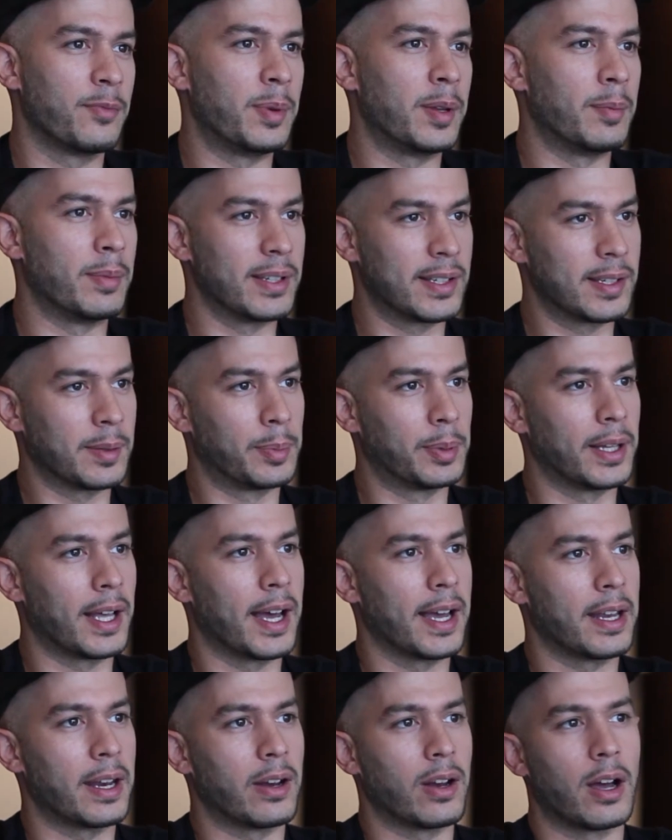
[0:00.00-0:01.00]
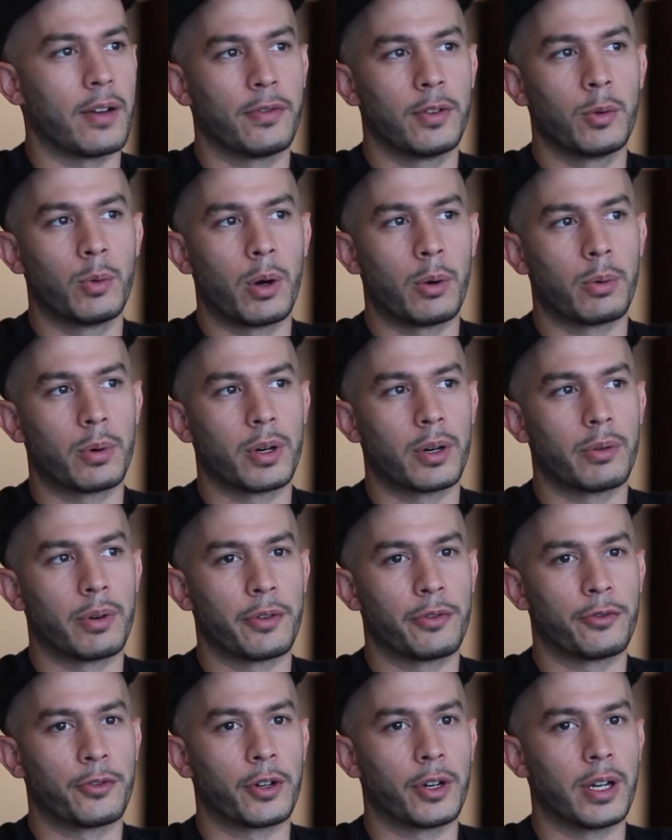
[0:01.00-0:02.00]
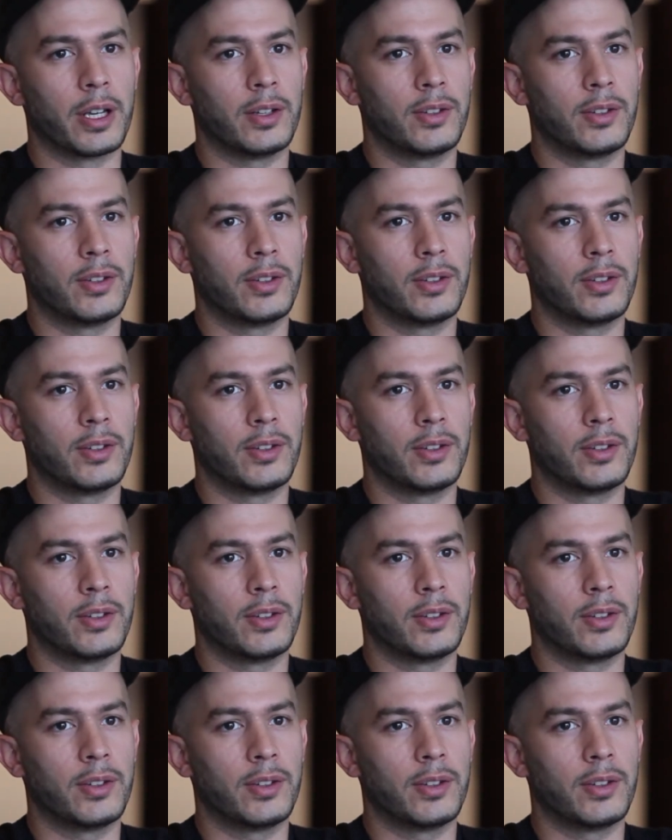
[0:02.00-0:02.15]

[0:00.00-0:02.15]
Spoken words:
been misapplied, and often what we're referring